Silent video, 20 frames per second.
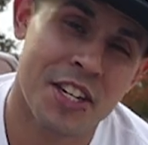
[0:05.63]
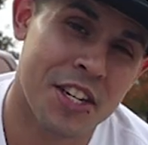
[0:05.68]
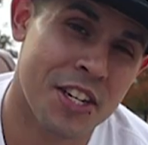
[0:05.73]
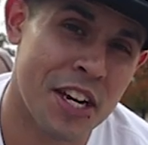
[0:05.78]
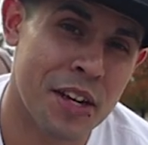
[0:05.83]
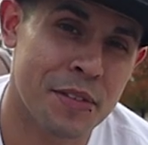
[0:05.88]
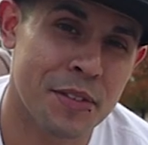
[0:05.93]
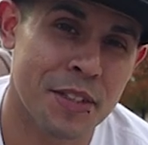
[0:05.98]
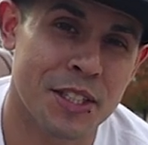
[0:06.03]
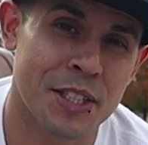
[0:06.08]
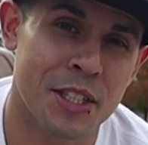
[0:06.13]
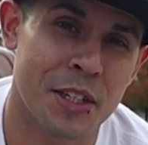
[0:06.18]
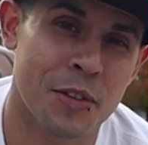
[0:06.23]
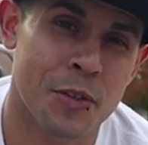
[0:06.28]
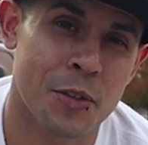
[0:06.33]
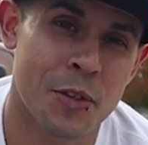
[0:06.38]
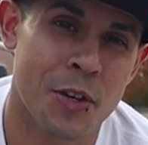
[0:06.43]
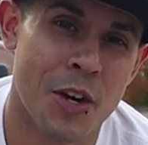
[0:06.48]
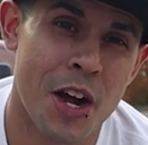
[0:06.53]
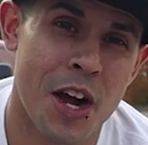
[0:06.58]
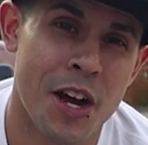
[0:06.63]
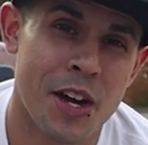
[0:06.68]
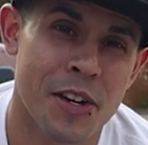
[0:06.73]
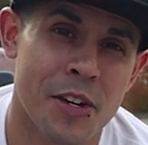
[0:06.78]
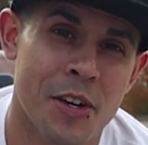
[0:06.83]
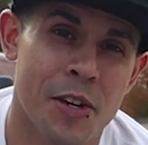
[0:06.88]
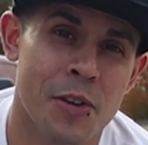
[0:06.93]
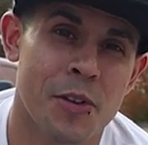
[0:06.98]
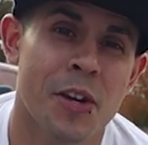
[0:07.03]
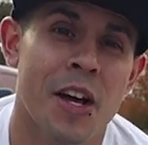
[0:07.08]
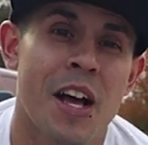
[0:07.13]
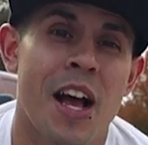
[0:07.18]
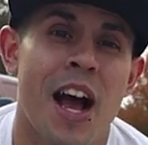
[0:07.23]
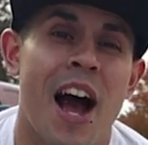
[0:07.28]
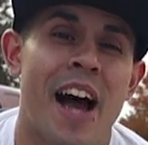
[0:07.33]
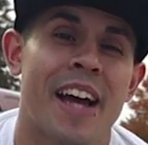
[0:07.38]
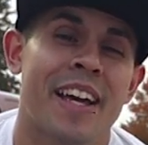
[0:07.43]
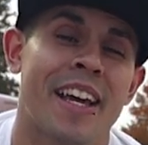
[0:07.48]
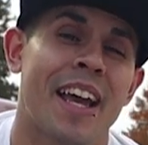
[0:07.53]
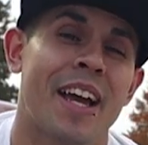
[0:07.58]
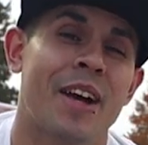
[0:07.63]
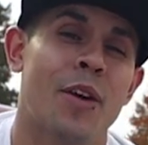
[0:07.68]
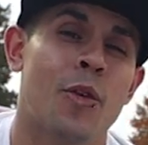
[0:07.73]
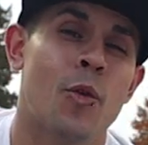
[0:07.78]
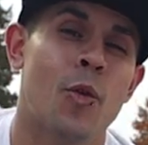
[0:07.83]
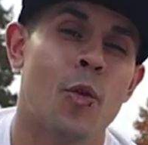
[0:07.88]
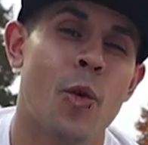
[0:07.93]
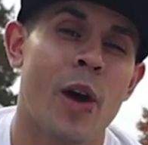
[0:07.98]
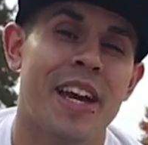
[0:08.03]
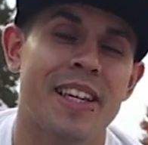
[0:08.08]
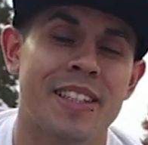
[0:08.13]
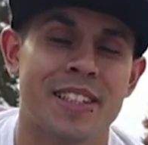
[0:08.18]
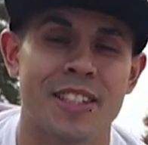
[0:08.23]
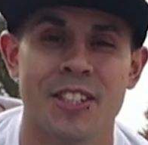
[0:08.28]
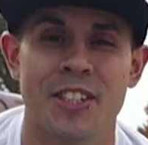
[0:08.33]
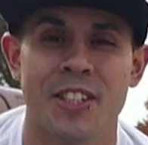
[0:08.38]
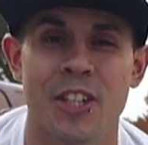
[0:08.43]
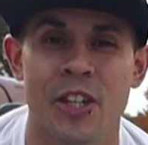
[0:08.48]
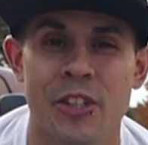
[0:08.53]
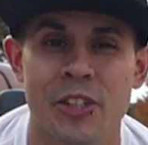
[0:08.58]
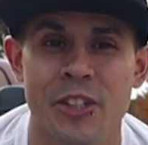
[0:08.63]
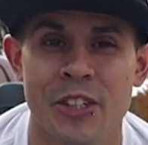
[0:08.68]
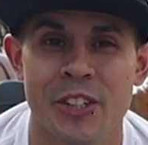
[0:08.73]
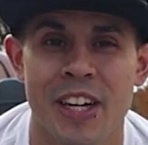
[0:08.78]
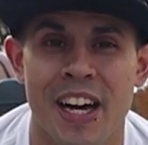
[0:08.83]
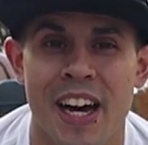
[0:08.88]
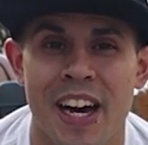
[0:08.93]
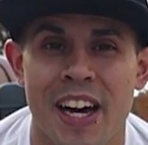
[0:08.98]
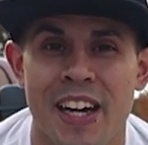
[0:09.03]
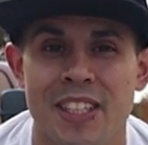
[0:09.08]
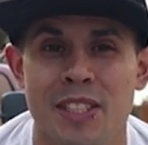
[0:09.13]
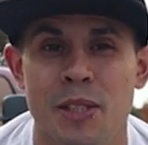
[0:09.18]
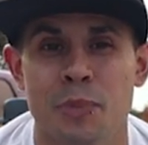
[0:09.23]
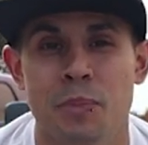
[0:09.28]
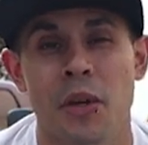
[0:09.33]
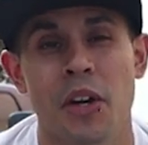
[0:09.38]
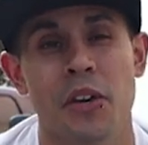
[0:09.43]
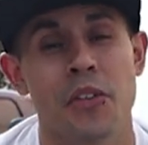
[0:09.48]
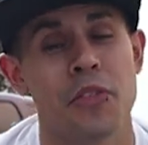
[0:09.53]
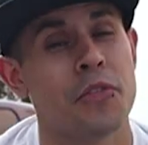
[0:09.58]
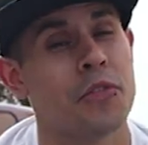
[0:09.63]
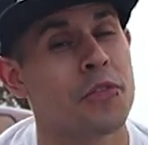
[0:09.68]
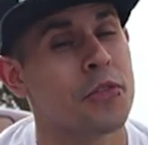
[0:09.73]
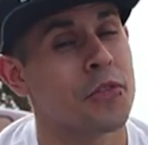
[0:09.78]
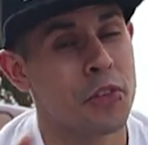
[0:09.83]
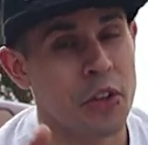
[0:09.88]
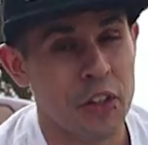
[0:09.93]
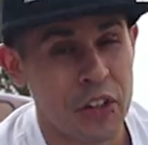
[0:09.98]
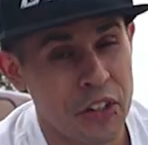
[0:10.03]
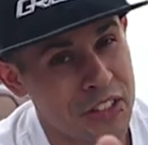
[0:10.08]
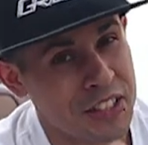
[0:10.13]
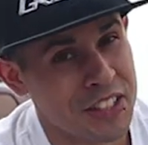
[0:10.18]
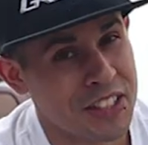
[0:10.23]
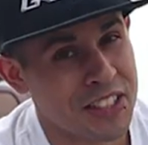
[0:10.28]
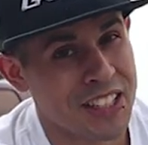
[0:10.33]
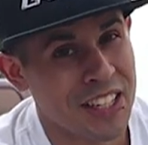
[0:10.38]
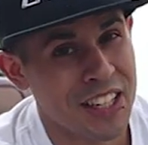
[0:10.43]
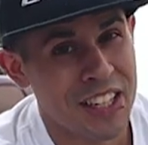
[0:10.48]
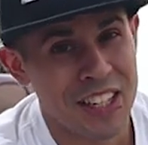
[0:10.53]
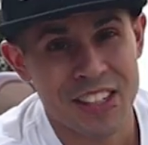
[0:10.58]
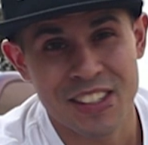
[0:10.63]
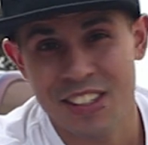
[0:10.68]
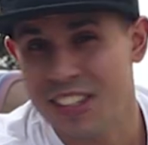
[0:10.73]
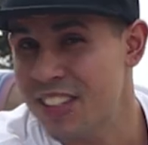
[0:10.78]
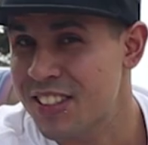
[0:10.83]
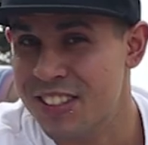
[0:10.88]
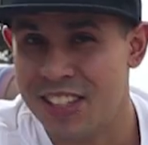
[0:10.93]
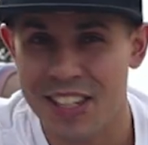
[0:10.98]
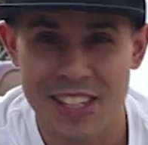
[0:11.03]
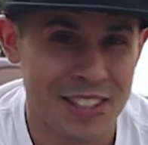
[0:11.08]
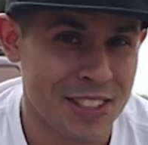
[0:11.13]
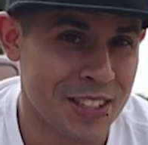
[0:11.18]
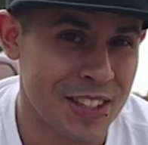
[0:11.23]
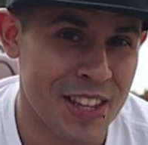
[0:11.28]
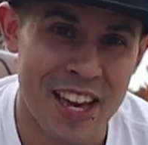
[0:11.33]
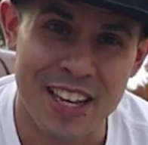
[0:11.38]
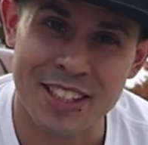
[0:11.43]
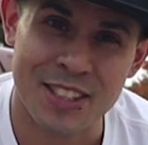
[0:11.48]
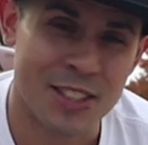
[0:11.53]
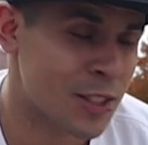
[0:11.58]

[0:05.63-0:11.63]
Chevy Silverado. I can't wait to show you guys, but first, let's get to that